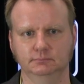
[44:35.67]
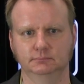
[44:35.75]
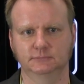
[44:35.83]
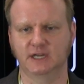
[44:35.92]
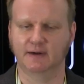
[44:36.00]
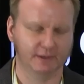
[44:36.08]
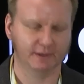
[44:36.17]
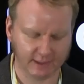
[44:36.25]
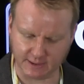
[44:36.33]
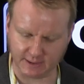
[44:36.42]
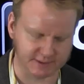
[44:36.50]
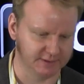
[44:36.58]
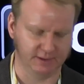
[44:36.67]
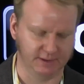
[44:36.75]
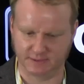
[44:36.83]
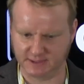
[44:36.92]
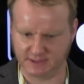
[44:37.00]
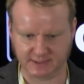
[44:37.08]
to everything else, that the
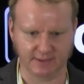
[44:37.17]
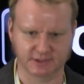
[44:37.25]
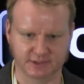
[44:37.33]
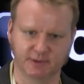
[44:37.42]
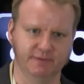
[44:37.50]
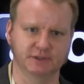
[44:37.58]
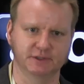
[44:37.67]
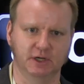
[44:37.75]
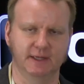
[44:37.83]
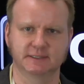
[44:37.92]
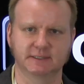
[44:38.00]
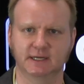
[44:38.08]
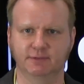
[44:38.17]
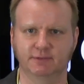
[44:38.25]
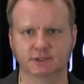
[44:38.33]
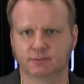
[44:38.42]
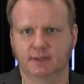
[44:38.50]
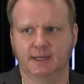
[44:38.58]
discounts, the refunds, all that stuff, we
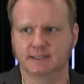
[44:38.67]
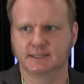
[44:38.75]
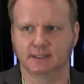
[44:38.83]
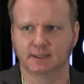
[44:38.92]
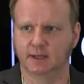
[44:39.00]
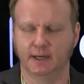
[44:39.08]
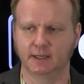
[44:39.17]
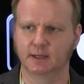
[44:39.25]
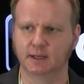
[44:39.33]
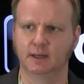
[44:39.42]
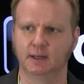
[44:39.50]
just realized that like